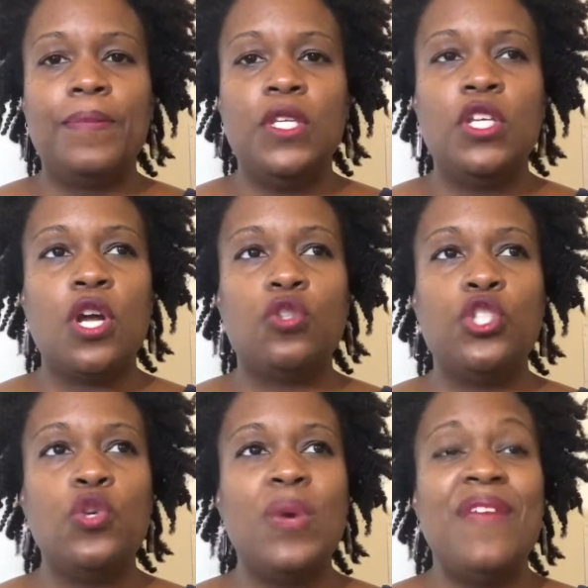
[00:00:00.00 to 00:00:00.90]
You know, do
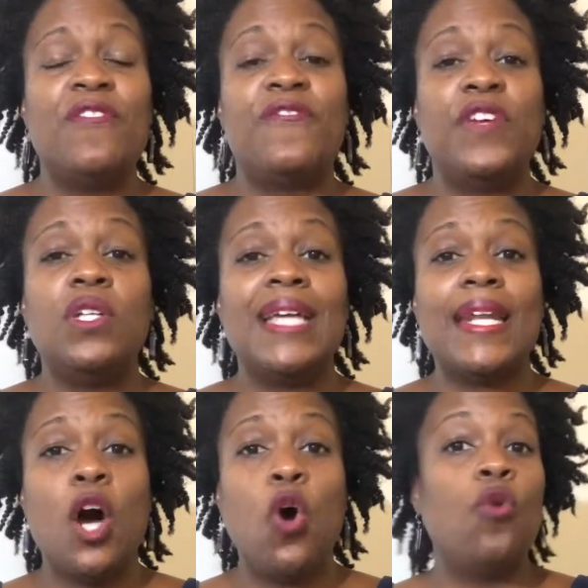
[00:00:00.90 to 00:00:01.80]
you even feel at
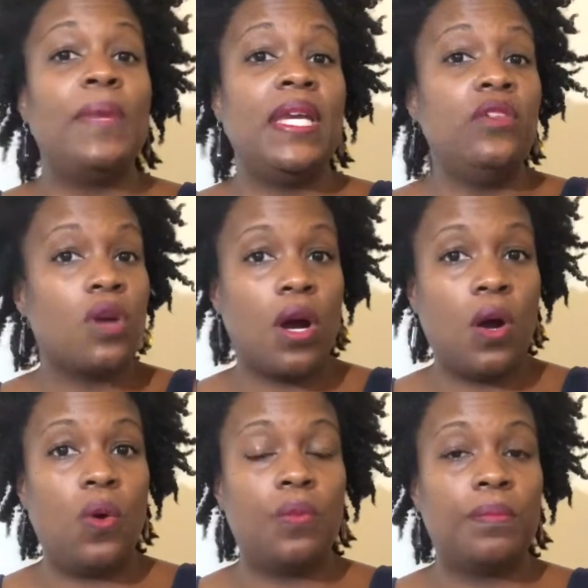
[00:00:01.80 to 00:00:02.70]
home in your
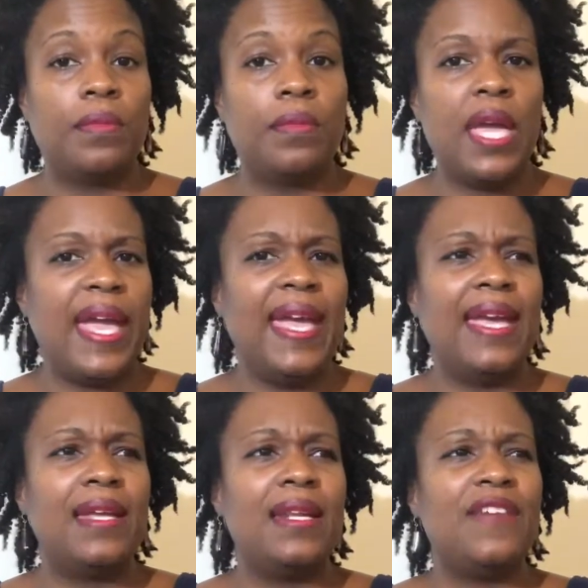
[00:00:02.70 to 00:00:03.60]
home?
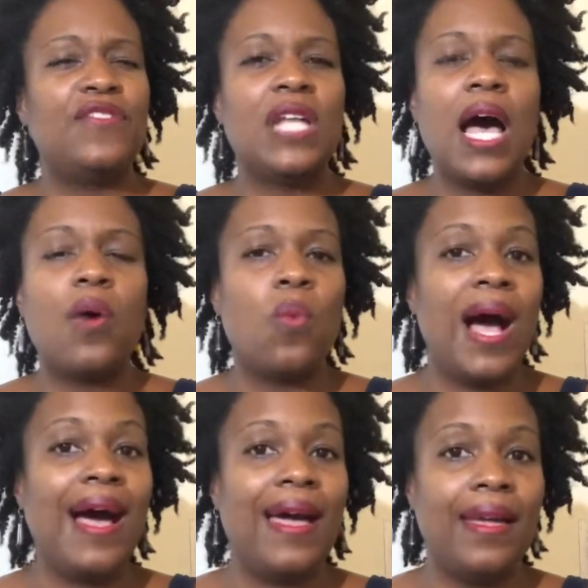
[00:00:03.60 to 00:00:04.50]
And if not,
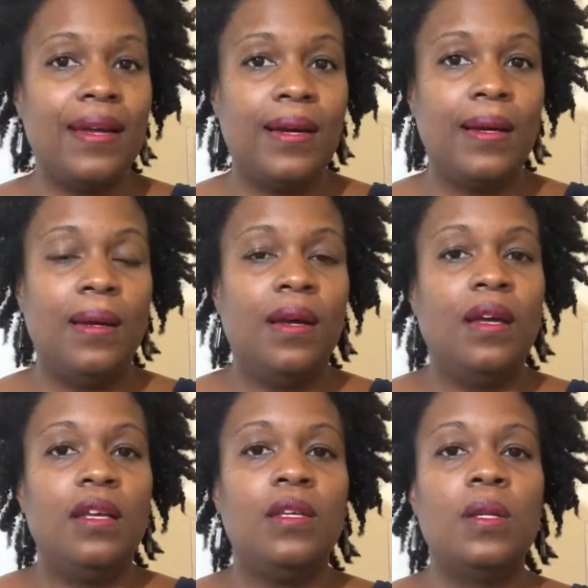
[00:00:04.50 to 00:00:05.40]
why?
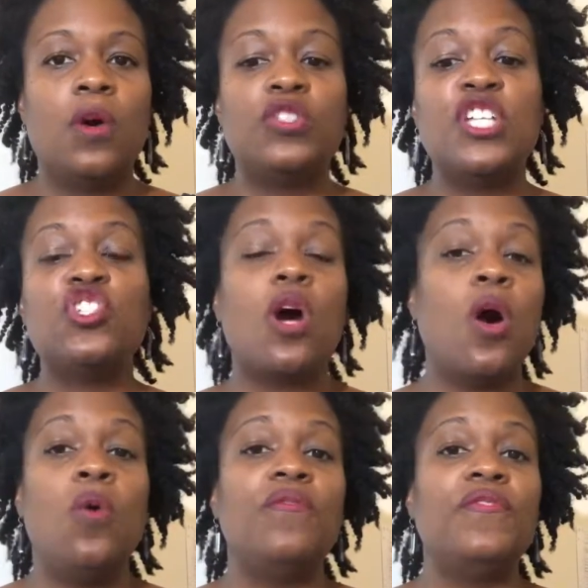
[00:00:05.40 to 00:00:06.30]
You know, does your
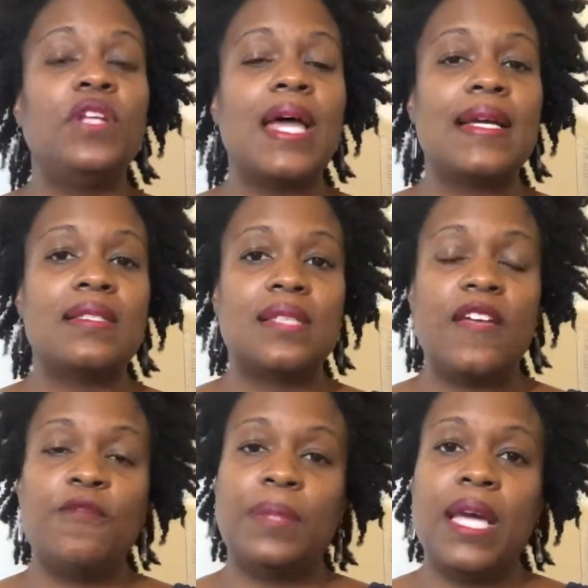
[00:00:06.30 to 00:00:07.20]
home feel like a
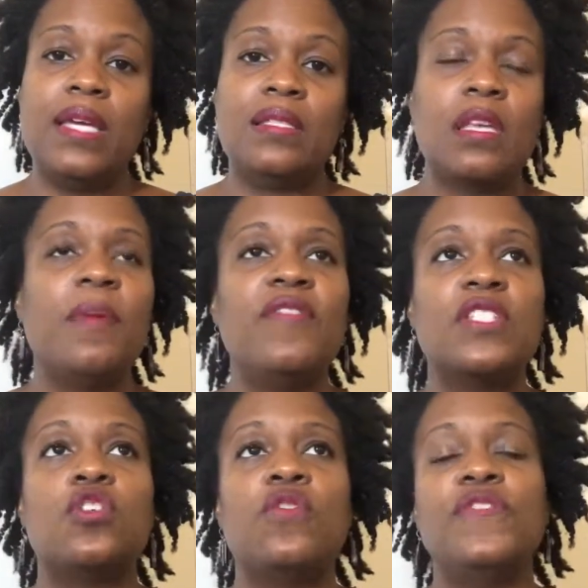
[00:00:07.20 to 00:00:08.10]
safe place? Some of us
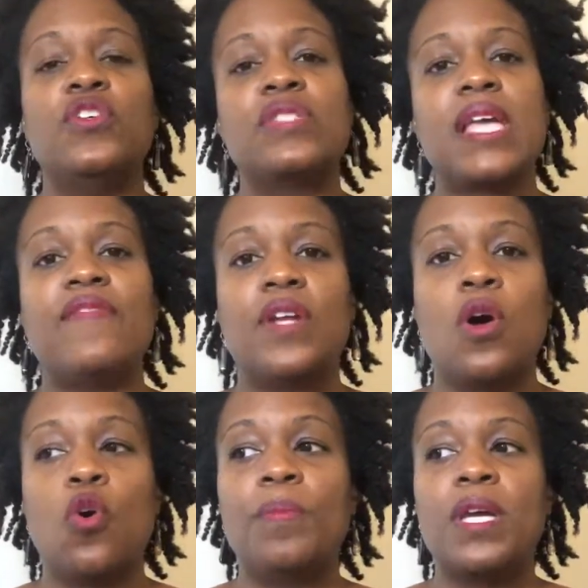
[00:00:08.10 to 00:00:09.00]
don't feel safe at
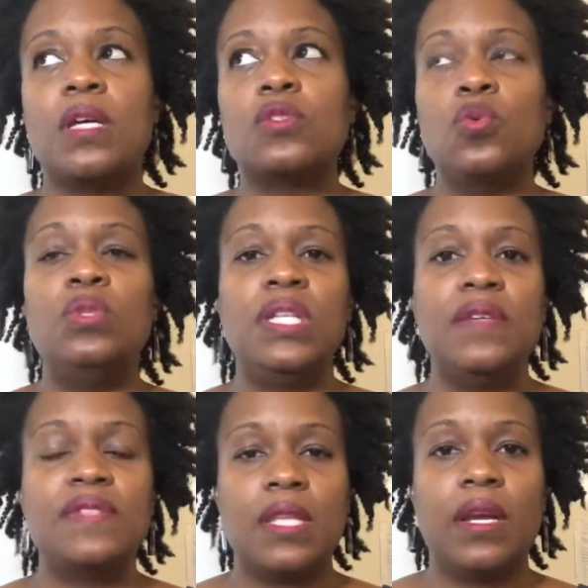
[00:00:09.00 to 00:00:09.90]
home because who
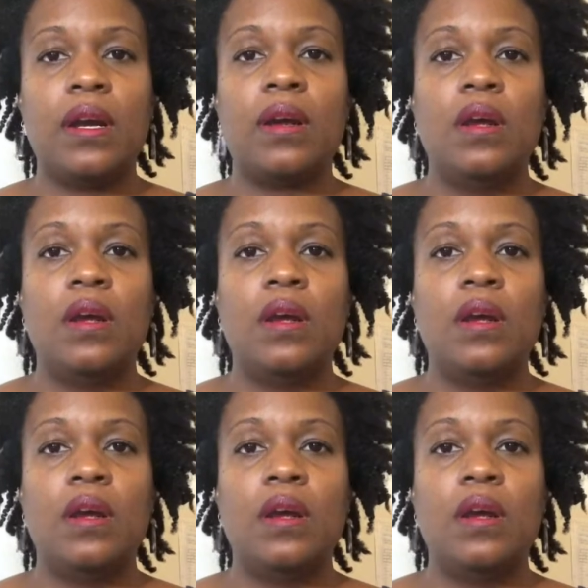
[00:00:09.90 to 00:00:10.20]
lives there?